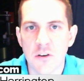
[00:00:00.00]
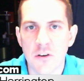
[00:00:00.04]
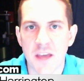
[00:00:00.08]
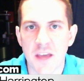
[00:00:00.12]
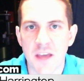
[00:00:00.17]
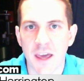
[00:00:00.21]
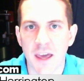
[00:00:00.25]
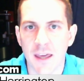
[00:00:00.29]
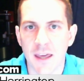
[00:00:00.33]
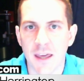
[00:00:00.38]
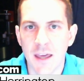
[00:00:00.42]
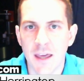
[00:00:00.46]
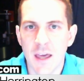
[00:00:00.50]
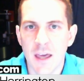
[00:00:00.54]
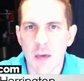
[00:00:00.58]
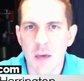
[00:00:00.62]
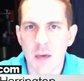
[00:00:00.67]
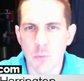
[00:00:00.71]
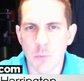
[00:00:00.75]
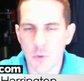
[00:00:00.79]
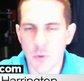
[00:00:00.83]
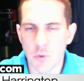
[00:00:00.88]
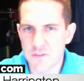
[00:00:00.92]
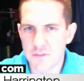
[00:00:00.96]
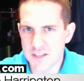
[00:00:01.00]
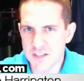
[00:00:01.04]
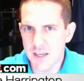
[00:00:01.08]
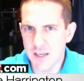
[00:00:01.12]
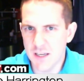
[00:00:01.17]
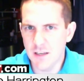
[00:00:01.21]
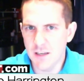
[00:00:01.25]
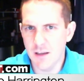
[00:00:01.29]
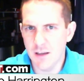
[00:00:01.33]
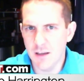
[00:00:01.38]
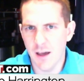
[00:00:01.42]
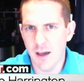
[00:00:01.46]
day. We've
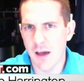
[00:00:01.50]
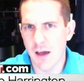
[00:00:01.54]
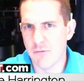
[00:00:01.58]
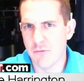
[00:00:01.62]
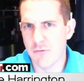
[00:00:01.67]
seen uh,